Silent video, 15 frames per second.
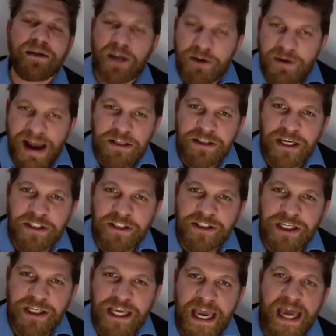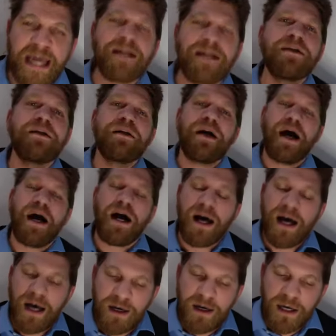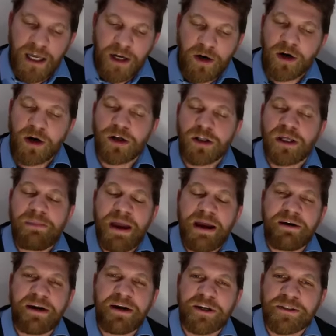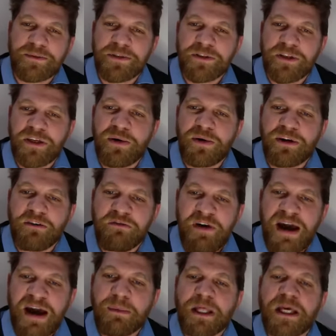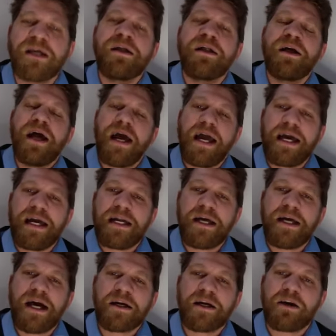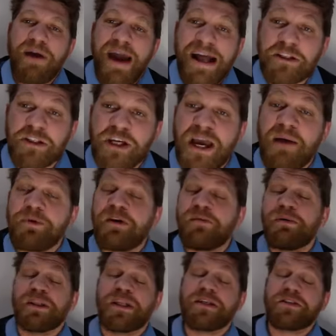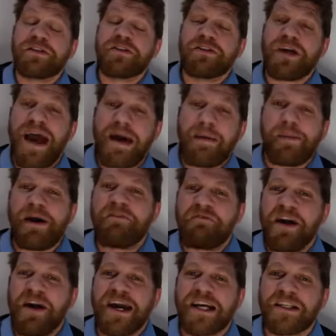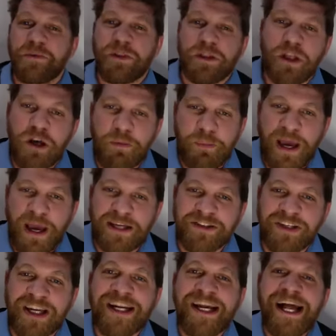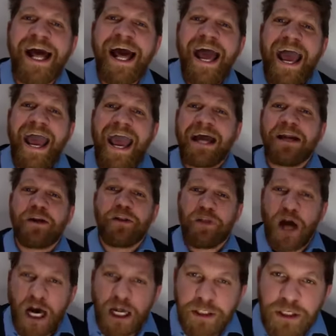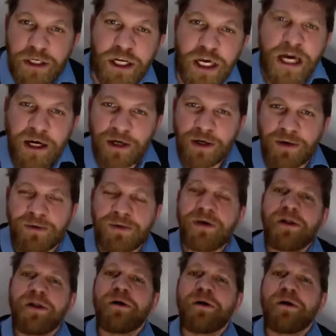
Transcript: congratulations again. An early Merry Christmas to you and your family. And congrats, champ. You've been listening to MMA Fancast with Luke Payson and the new